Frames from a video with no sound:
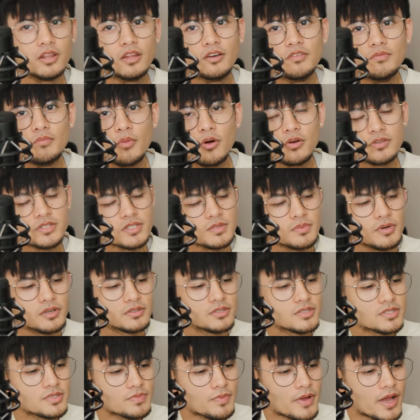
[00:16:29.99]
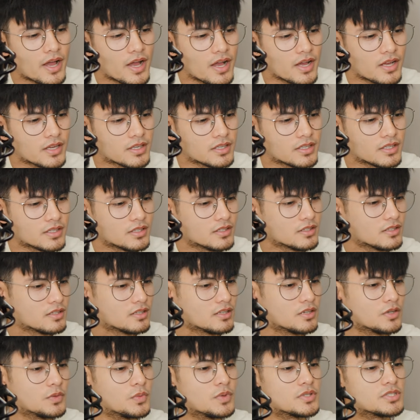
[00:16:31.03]
I love most about this pack, it
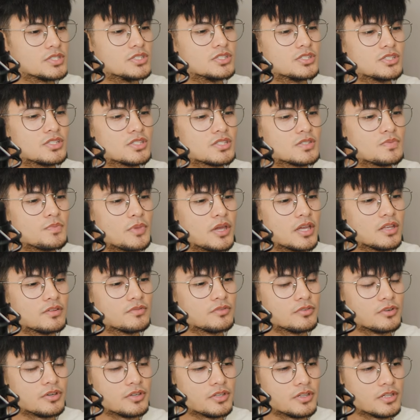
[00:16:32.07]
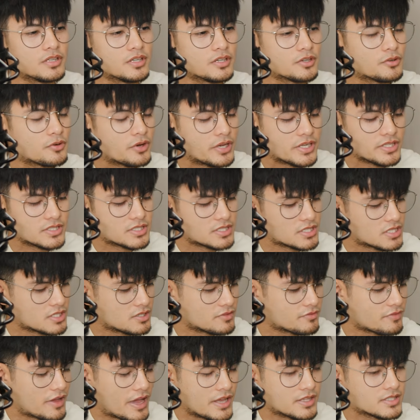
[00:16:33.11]
wasn't just made for the
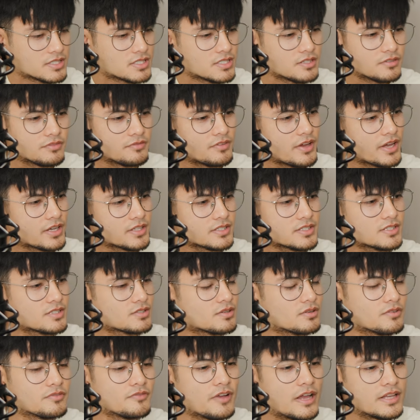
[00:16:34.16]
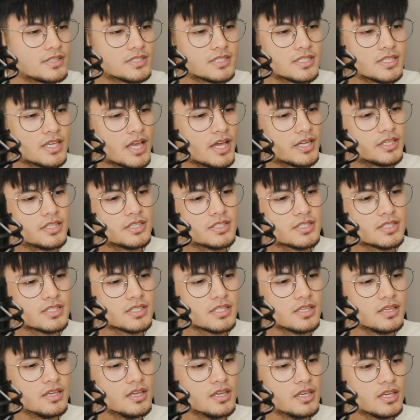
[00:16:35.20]
crazy fancy effects or fancy
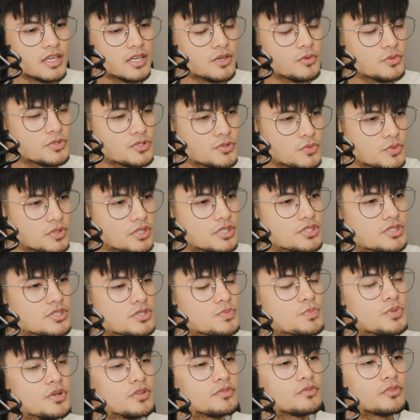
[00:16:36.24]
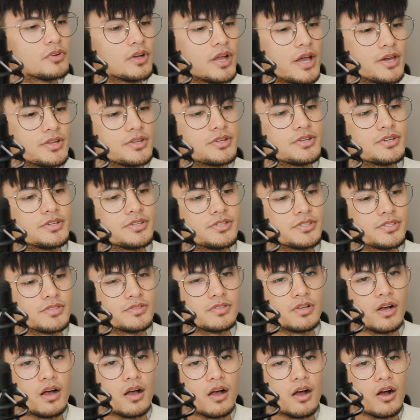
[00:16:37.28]
edits. It was really just built for
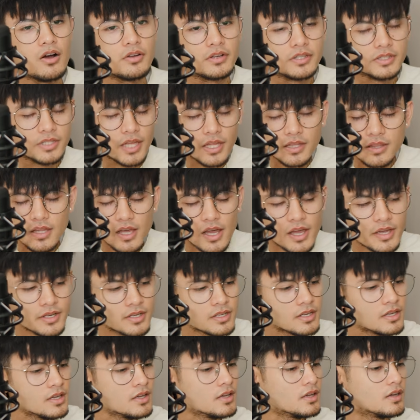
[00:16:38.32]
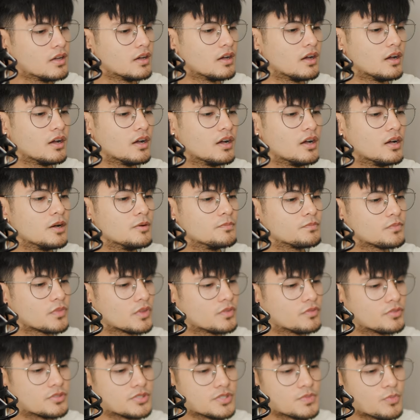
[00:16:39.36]
editors on a deadline,
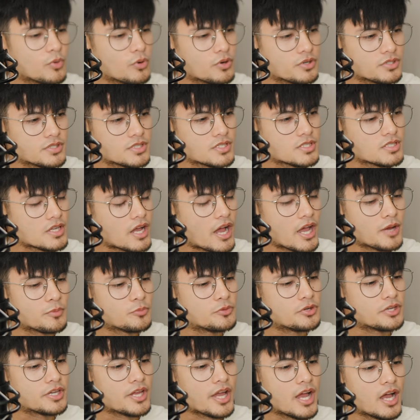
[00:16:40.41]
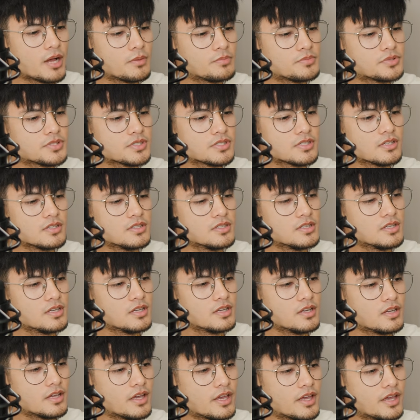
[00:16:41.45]
for sports, hype recaps.
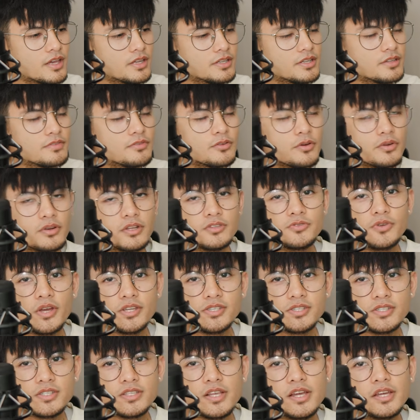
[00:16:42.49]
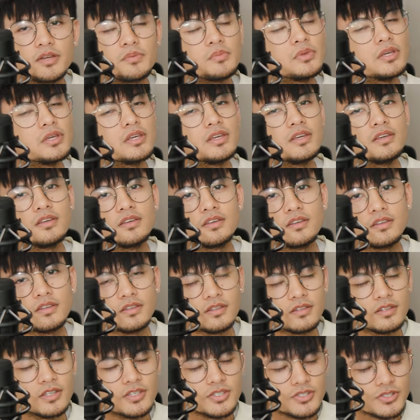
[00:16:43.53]
And if you're in the trenches like me,
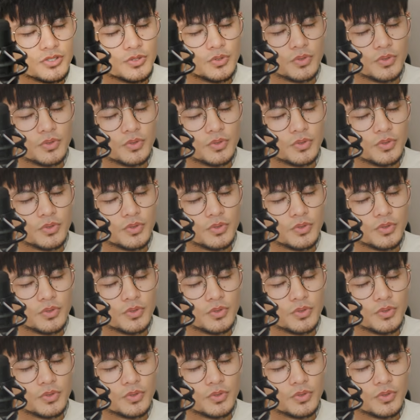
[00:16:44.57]
this